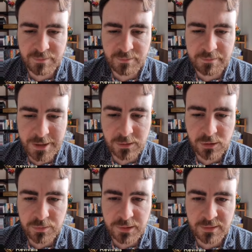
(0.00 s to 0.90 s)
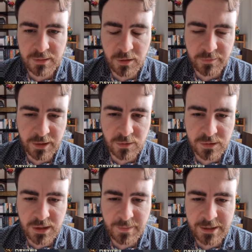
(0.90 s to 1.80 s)
build-up over the course
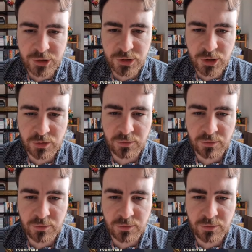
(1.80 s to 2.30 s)
of the match to